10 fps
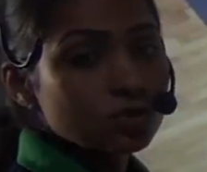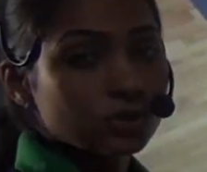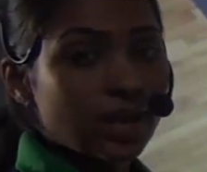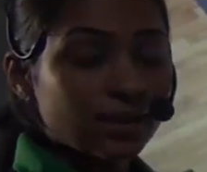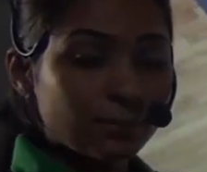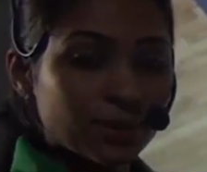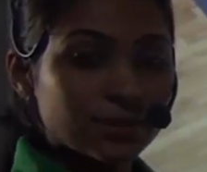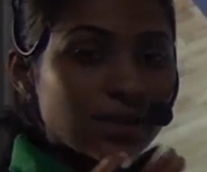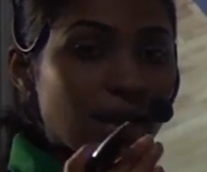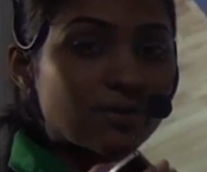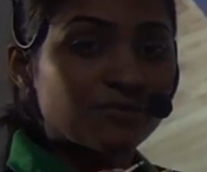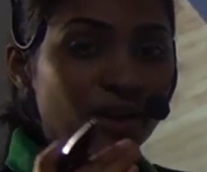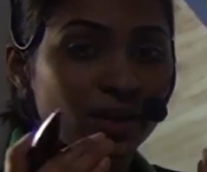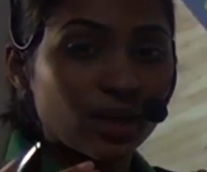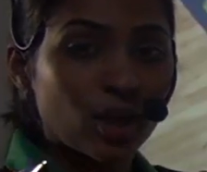So that means I am
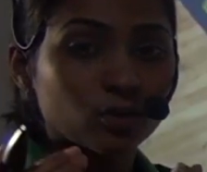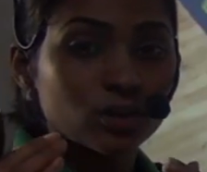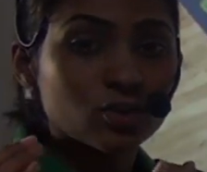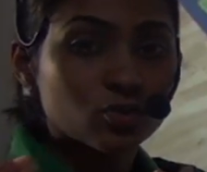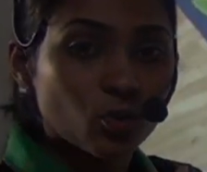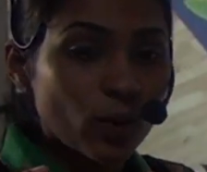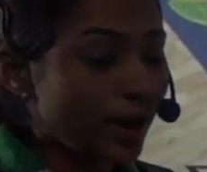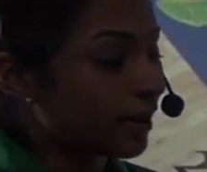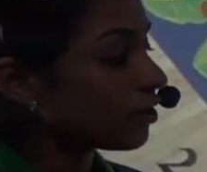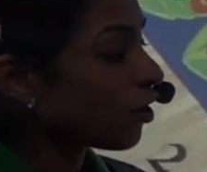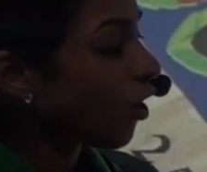finding out the square